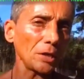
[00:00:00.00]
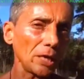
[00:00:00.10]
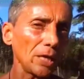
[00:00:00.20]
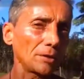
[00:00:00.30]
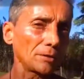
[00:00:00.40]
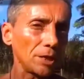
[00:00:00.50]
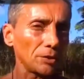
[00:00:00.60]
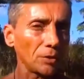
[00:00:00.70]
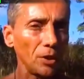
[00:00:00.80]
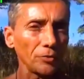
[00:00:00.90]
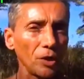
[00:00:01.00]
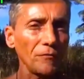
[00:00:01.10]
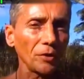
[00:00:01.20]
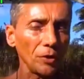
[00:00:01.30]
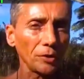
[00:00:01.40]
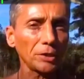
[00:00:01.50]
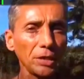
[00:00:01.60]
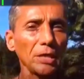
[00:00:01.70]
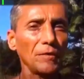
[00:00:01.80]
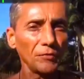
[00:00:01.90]
Again, take your clothes off and look and
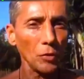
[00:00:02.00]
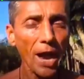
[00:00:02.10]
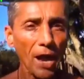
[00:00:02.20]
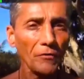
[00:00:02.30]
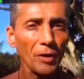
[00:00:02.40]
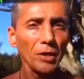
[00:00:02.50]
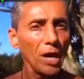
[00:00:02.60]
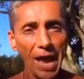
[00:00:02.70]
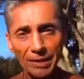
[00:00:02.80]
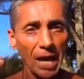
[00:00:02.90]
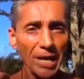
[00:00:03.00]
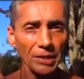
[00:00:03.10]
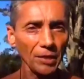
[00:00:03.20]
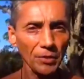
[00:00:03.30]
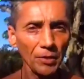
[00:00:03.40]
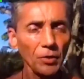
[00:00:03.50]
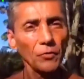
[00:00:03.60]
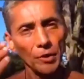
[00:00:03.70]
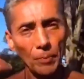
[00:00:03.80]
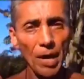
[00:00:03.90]
see. And if you have, as I did,
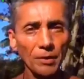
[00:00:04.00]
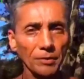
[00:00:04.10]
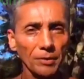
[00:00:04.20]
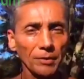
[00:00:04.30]
repent.